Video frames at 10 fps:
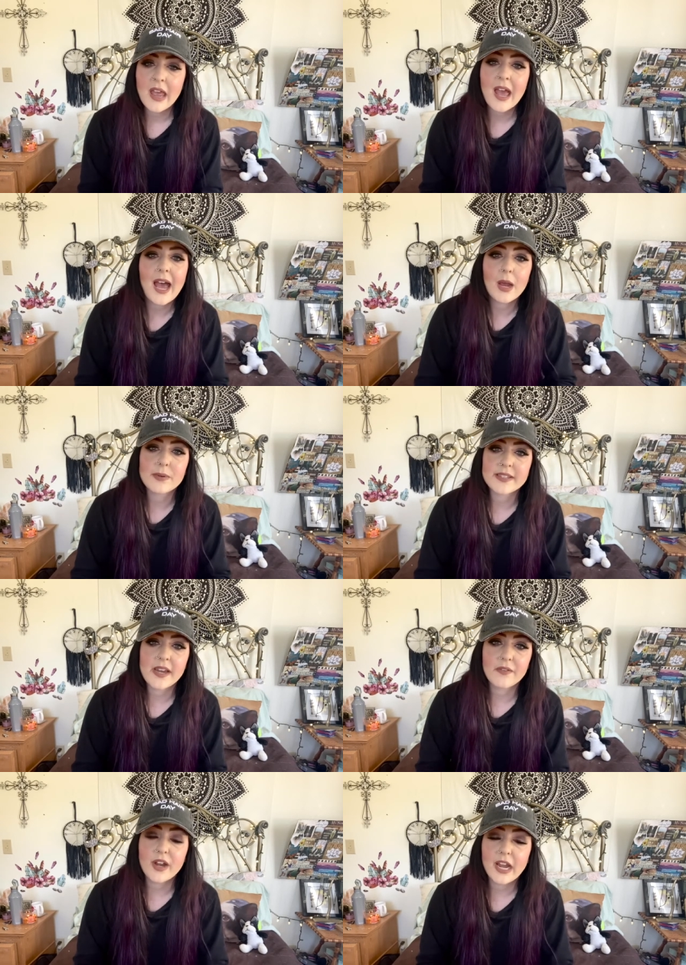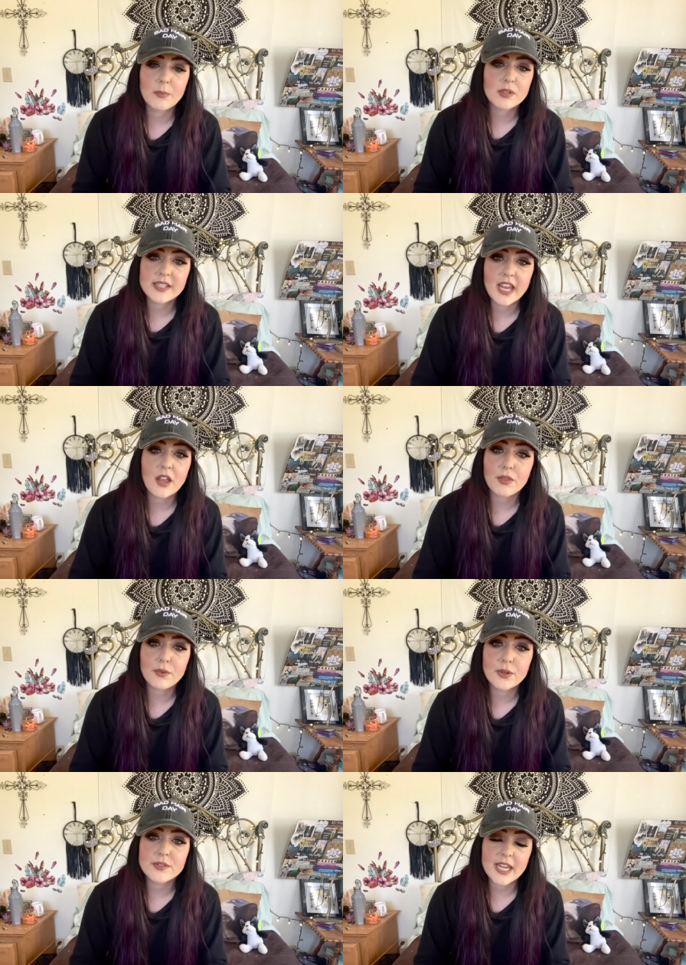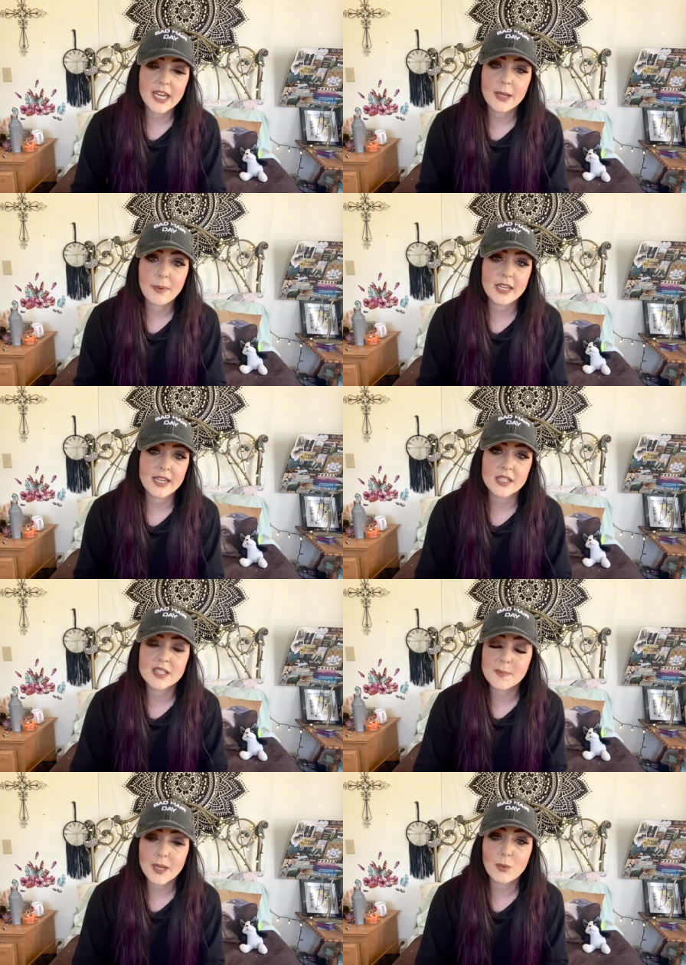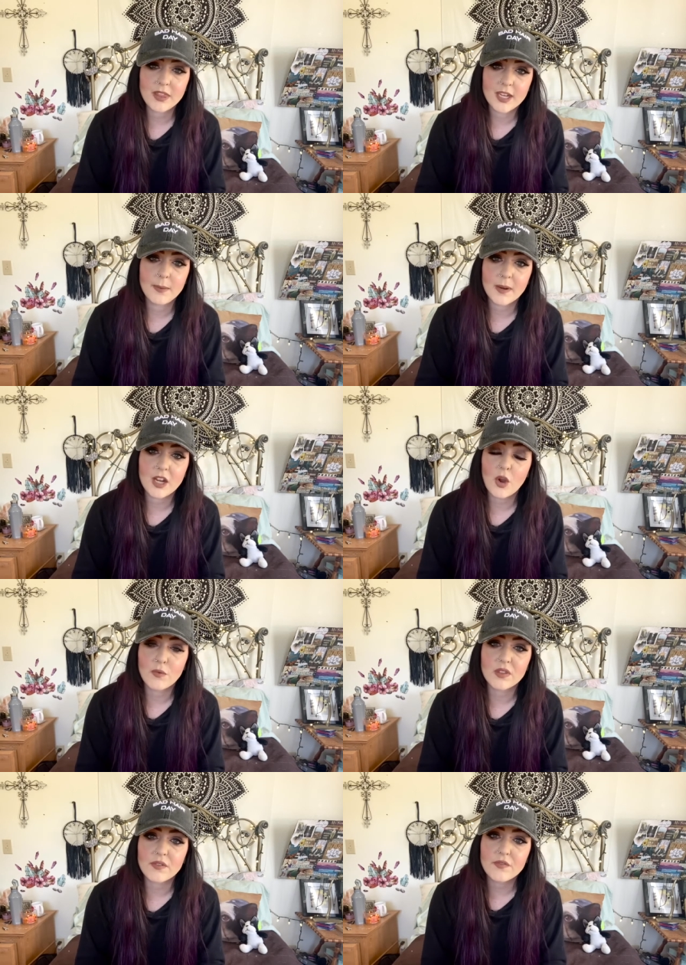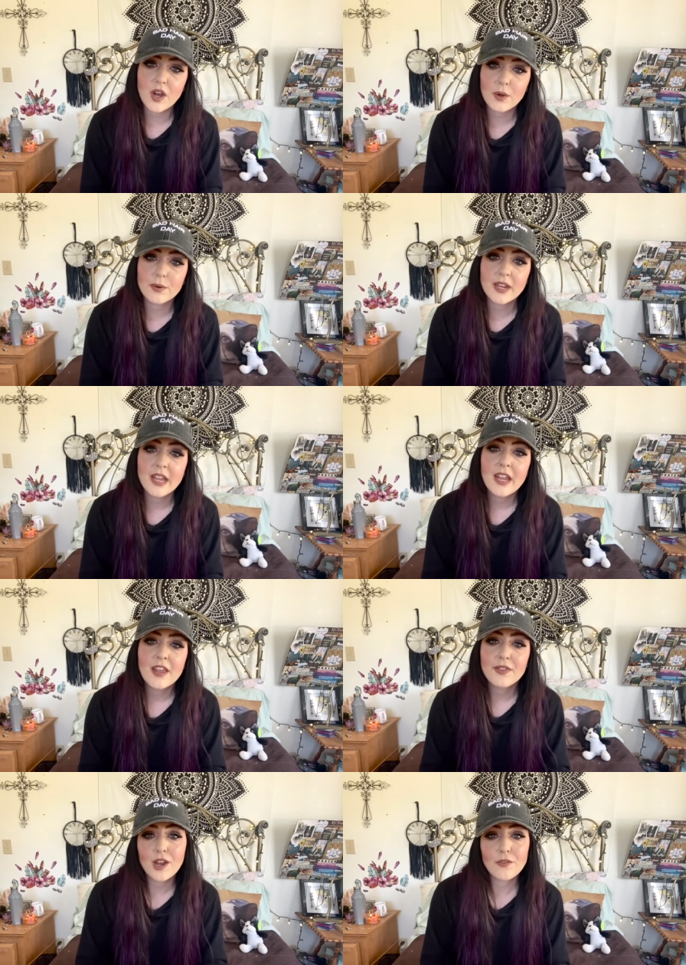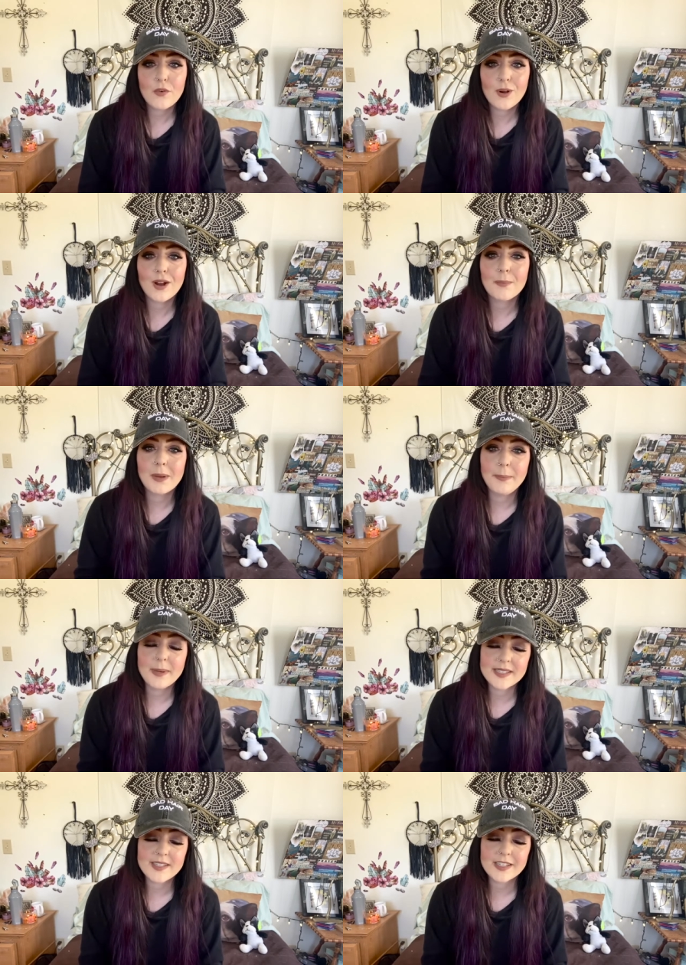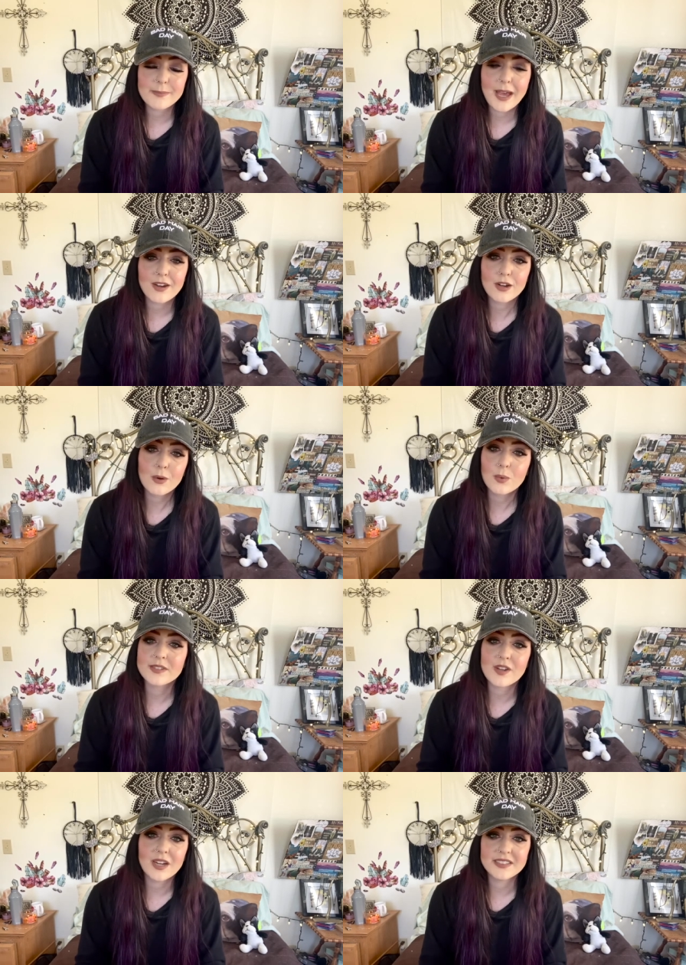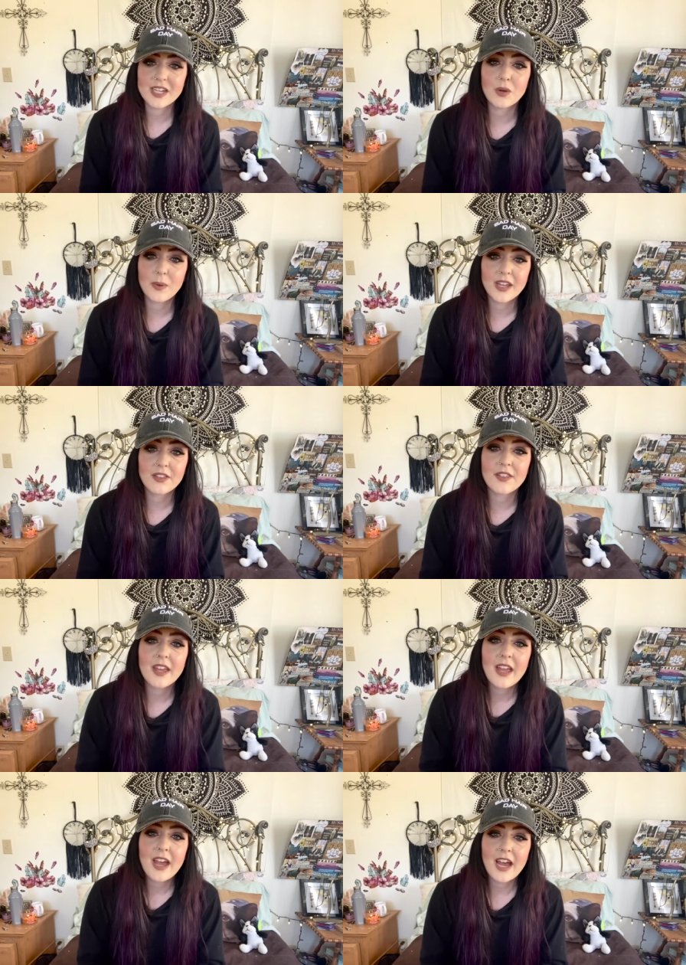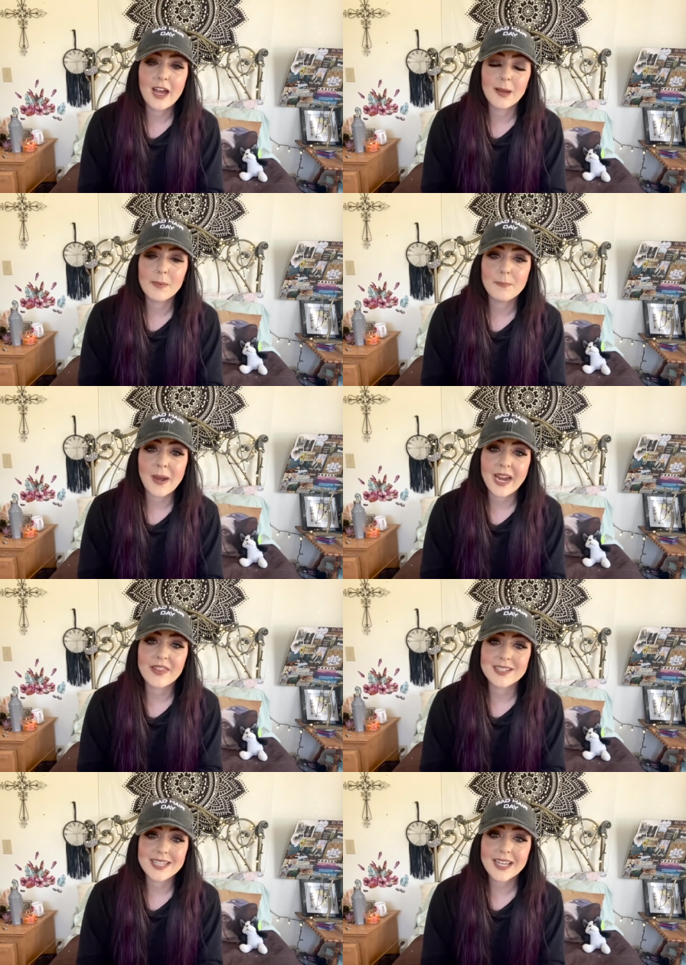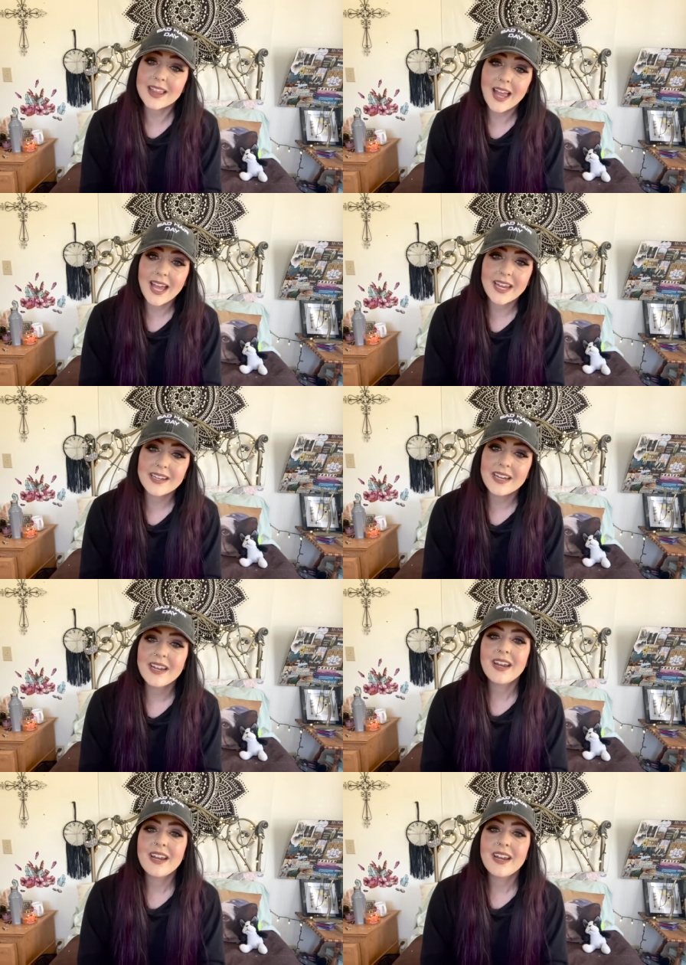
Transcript: I was never able to get through to anybody and speak with anybody over the phone. Therefore, my business matter was not dealt with um, by the deadline.